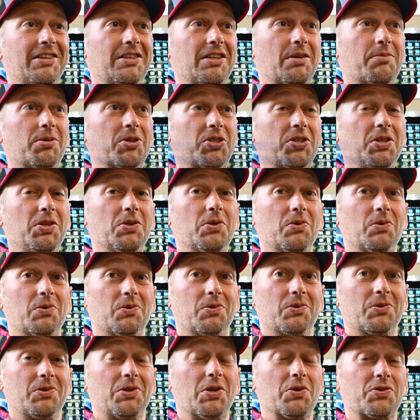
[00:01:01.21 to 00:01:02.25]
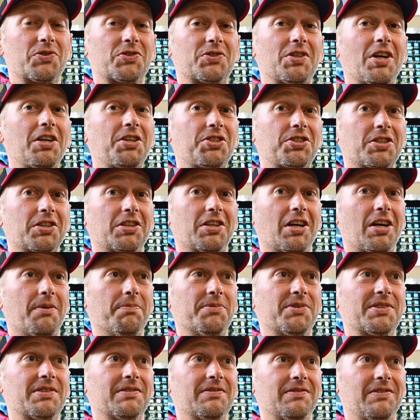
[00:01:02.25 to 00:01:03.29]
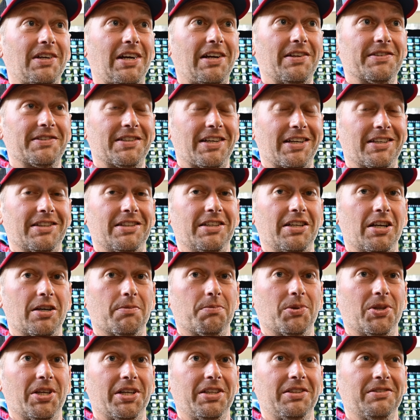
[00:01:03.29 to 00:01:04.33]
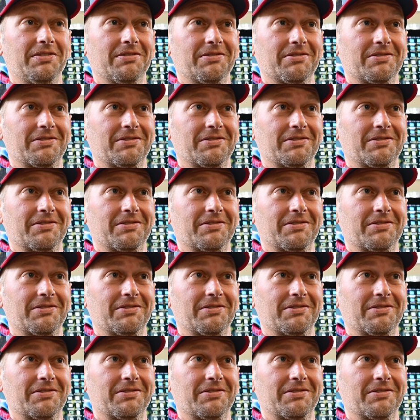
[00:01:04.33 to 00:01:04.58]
Number two, no suction cups outside the airplane.